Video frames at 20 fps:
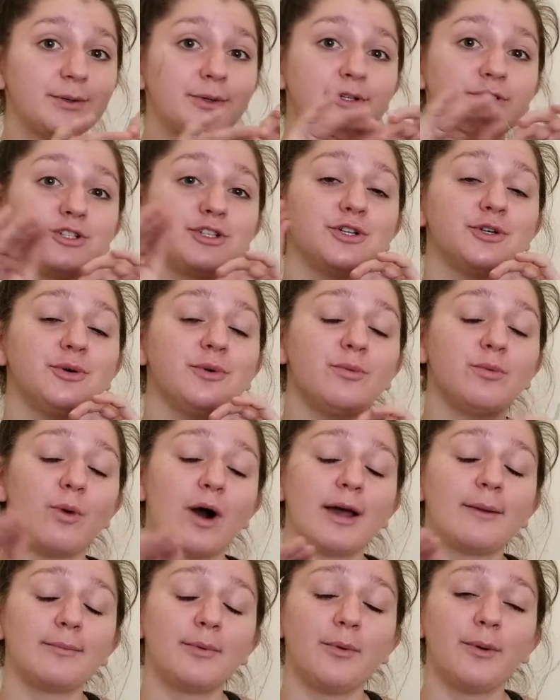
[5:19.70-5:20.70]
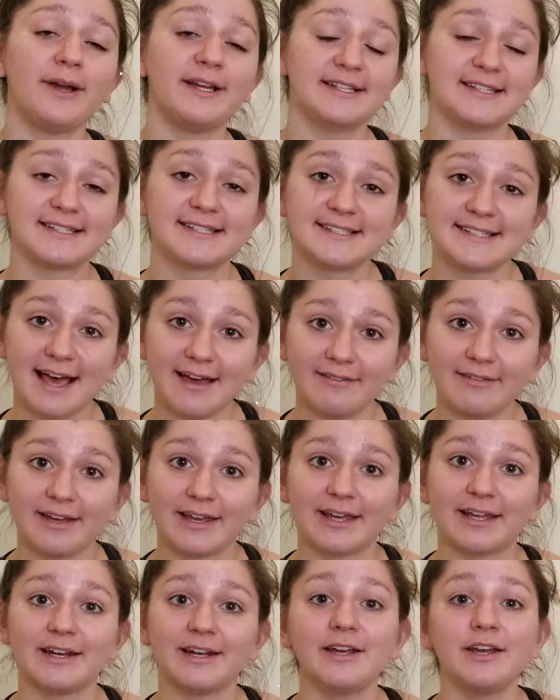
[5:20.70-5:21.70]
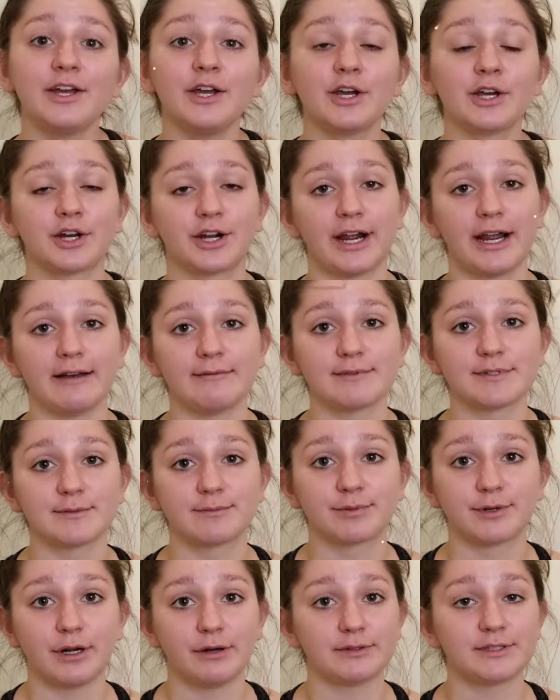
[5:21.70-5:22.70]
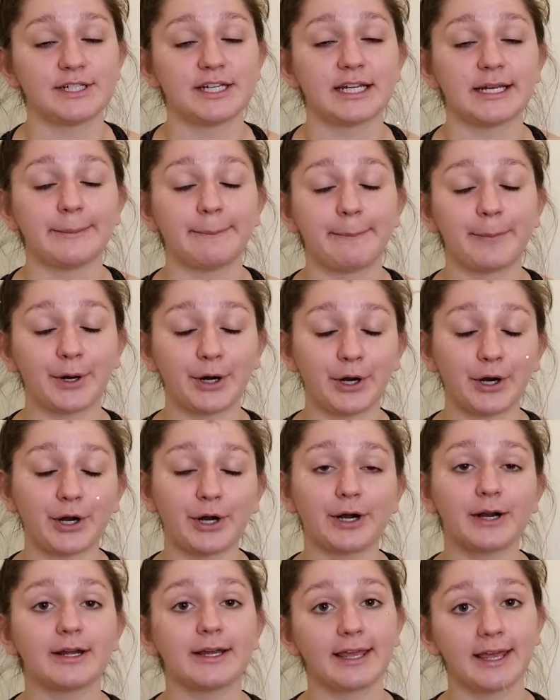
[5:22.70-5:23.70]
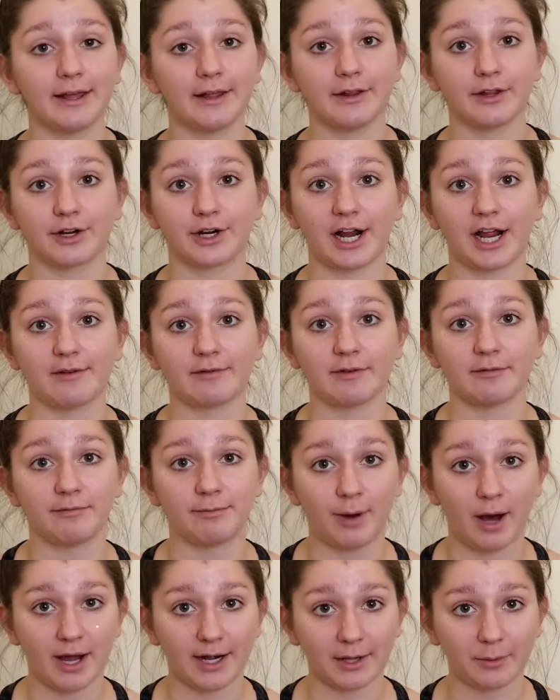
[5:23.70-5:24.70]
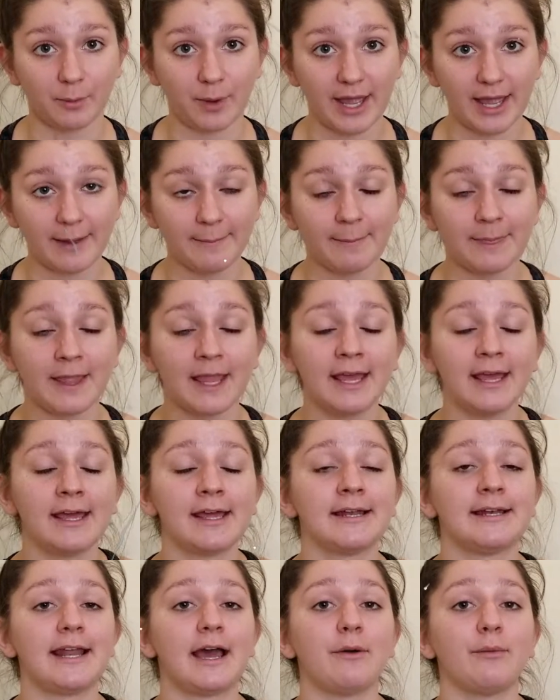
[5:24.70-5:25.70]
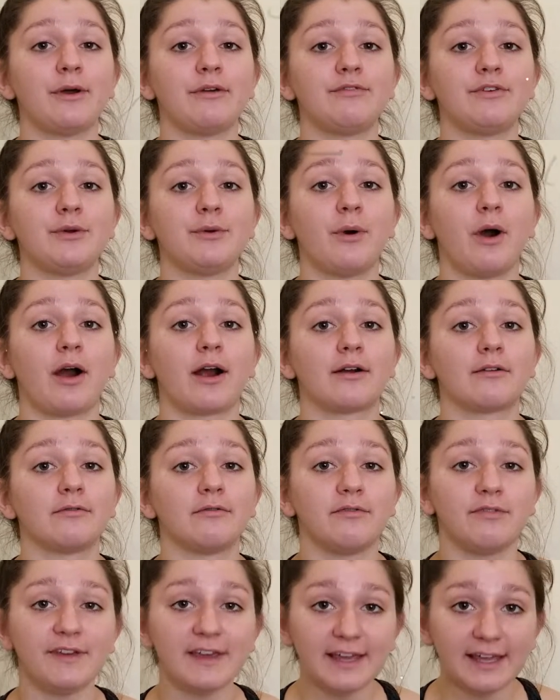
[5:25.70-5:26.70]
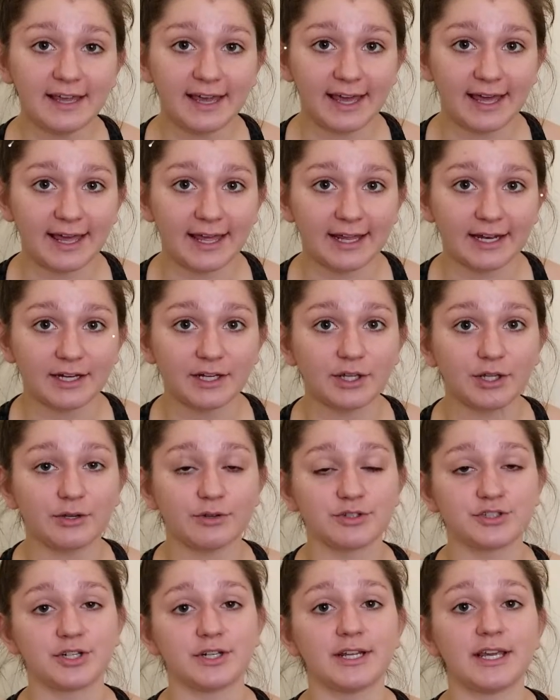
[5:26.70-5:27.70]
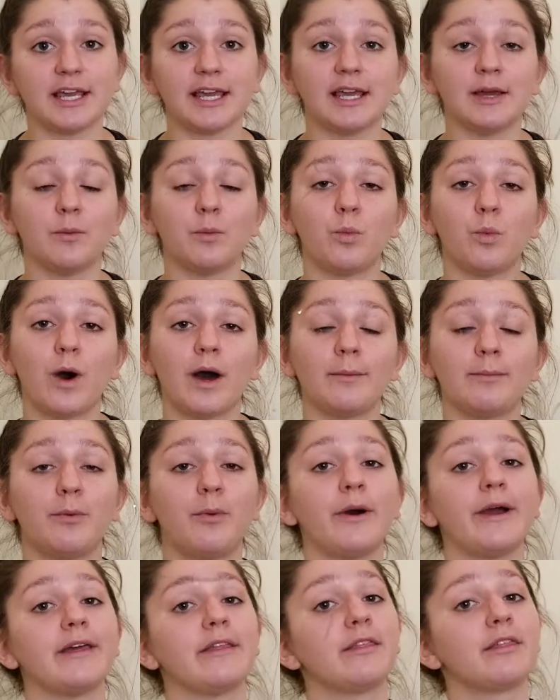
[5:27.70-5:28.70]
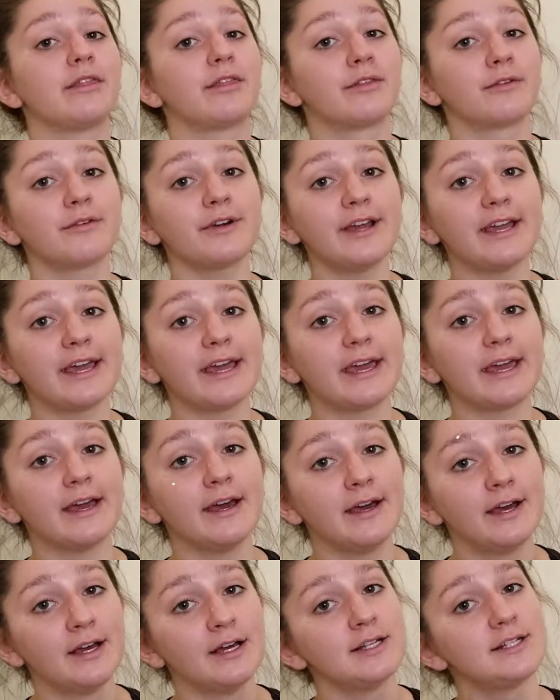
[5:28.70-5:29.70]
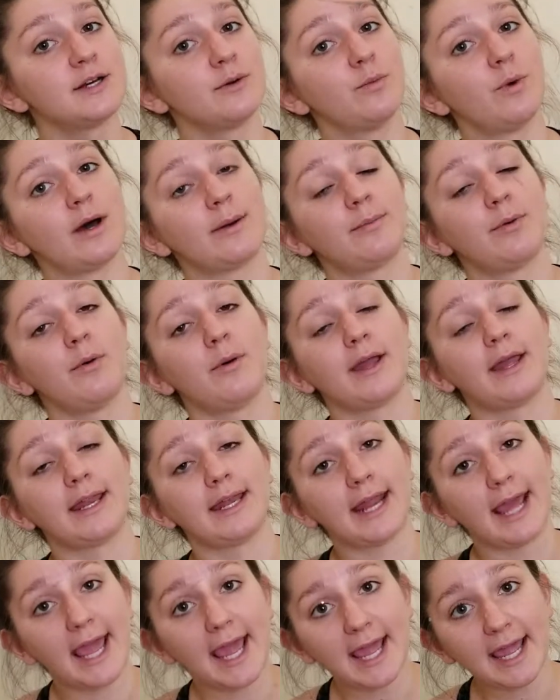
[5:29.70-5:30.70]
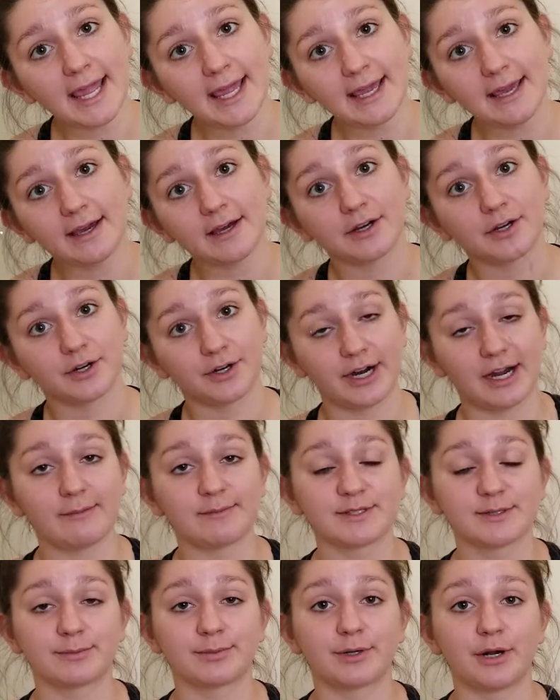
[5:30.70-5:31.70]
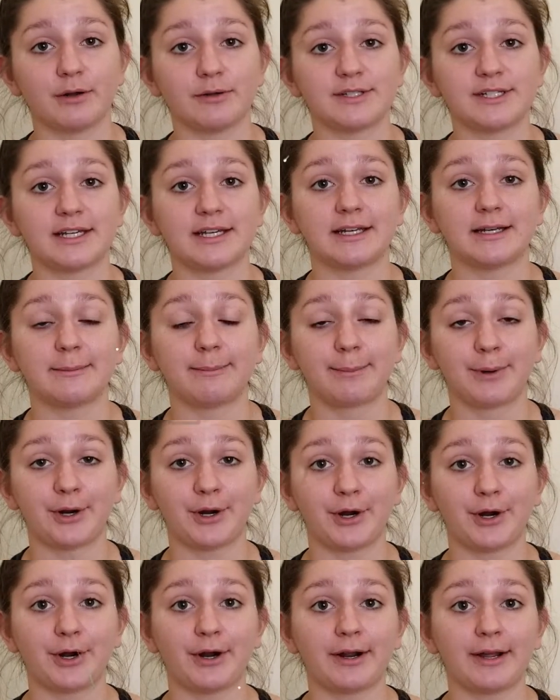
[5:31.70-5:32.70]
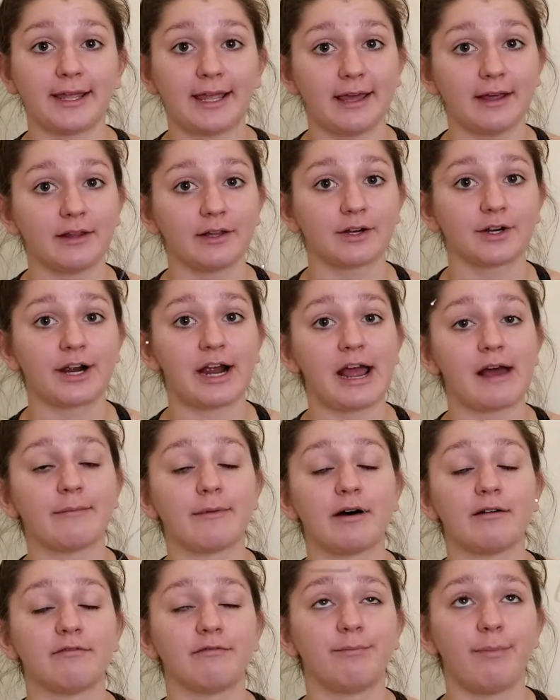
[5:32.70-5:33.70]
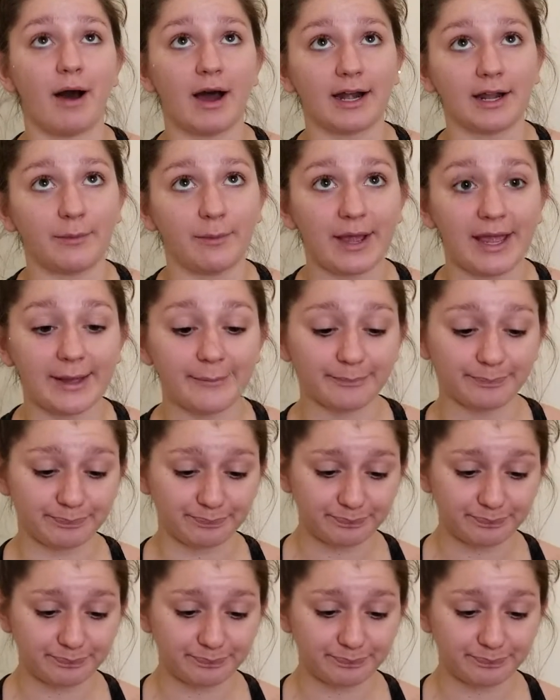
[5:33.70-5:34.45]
to 1.7 grams of protein per kilogram of body weight. Now, if you are vegan, you should eat 1.3 to 1.8 grams of protein per kilogram of body weight.